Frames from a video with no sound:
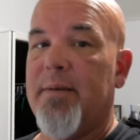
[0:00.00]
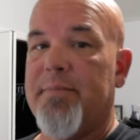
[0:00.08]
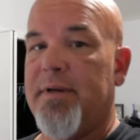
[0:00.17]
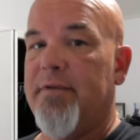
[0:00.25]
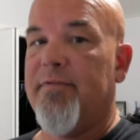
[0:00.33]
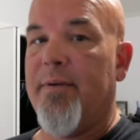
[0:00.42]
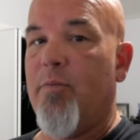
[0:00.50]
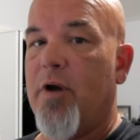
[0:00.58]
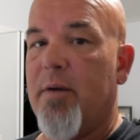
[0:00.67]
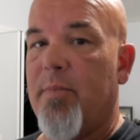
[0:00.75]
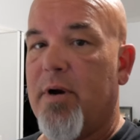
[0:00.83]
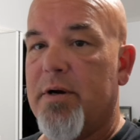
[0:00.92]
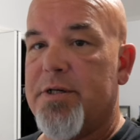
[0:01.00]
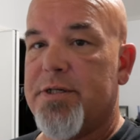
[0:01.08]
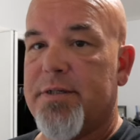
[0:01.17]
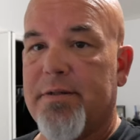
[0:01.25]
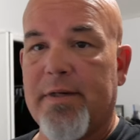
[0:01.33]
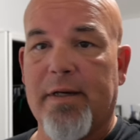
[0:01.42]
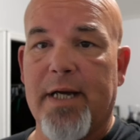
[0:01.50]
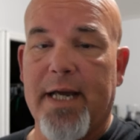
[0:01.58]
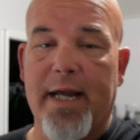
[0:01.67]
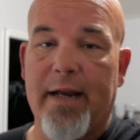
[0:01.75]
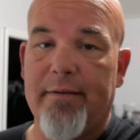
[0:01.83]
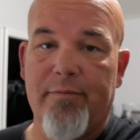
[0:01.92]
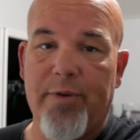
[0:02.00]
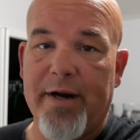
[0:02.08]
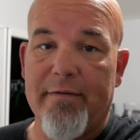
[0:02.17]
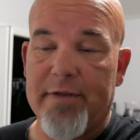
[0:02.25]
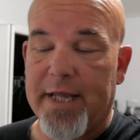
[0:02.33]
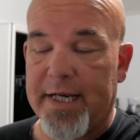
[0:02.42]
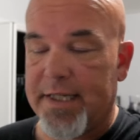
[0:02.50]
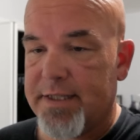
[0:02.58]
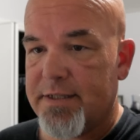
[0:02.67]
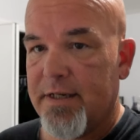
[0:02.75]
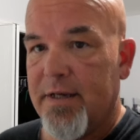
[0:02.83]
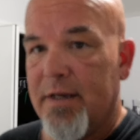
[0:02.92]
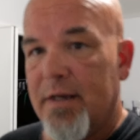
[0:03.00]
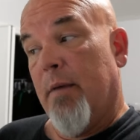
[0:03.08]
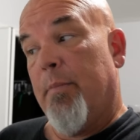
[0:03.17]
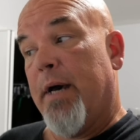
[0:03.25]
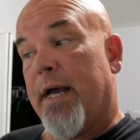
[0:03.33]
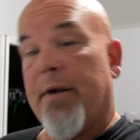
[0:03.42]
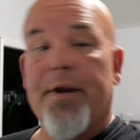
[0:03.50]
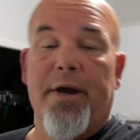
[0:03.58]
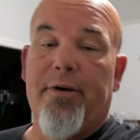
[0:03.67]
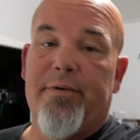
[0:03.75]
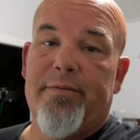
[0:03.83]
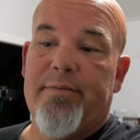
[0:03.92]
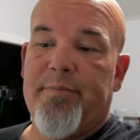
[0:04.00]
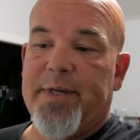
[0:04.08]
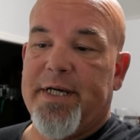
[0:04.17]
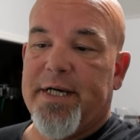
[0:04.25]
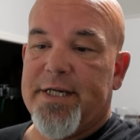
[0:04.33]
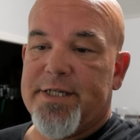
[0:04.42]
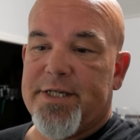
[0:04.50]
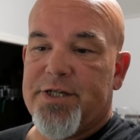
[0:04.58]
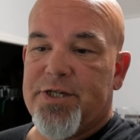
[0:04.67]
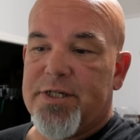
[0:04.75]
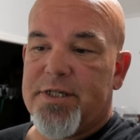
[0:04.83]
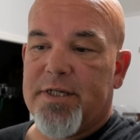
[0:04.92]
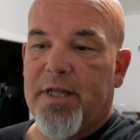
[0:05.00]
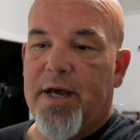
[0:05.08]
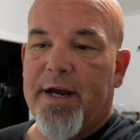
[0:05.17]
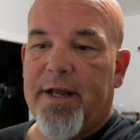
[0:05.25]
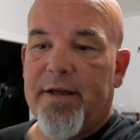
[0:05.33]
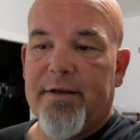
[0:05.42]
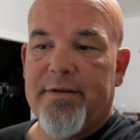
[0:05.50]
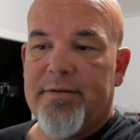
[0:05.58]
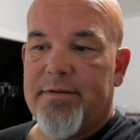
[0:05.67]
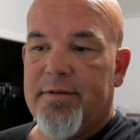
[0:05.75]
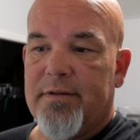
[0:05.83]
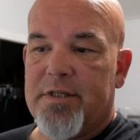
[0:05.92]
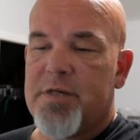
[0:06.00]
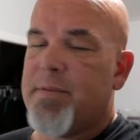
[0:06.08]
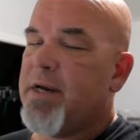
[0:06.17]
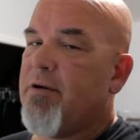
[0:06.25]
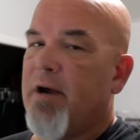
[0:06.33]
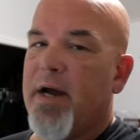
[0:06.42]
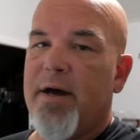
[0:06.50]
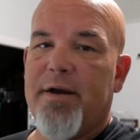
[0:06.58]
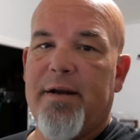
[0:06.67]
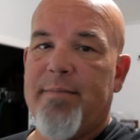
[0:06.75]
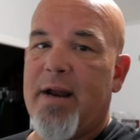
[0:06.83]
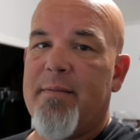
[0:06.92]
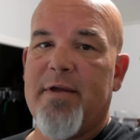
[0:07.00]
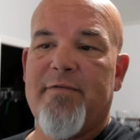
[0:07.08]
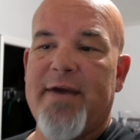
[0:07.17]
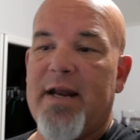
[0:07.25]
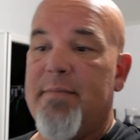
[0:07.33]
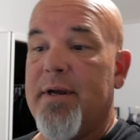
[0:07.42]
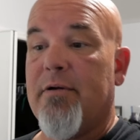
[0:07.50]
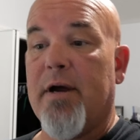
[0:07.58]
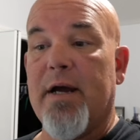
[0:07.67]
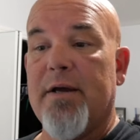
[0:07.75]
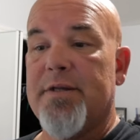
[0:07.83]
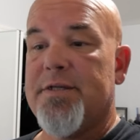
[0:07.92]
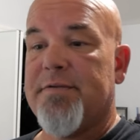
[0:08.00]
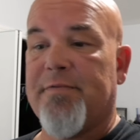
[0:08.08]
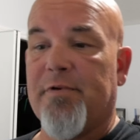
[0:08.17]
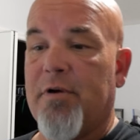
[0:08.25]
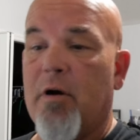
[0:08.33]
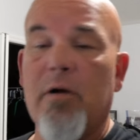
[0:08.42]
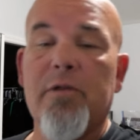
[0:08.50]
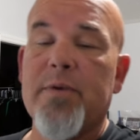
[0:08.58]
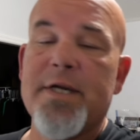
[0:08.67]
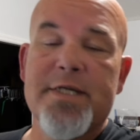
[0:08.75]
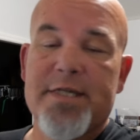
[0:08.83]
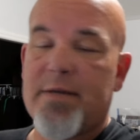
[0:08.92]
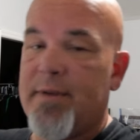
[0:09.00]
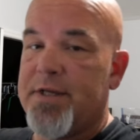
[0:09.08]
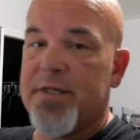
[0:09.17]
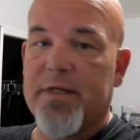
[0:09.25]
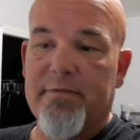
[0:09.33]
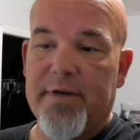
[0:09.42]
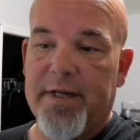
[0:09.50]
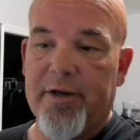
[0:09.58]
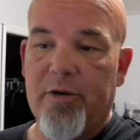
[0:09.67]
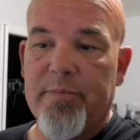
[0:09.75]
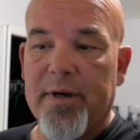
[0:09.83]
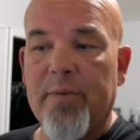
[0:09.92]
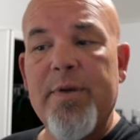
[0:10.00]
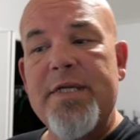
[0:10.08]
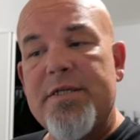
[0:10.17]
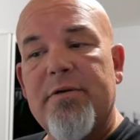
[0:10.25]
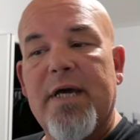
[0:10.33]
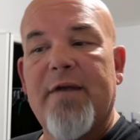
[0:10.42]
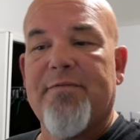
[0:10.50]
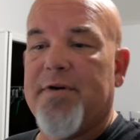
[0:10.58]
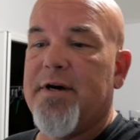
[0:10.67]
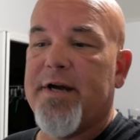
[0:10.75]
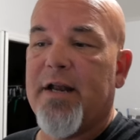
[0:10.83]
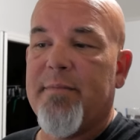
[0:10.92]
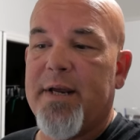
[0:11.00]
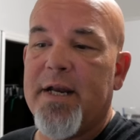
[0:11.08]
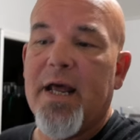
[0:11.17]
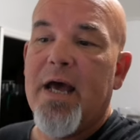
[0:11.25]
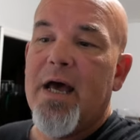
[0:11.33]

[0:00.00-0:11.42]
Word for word: up in February, March, again, whenever that is. But I don't know, because it's just a lot of... It's a big crowd. I'm not a big fan of big crowds for all the reasons I mentioned in the video, but we still had fun. I mean,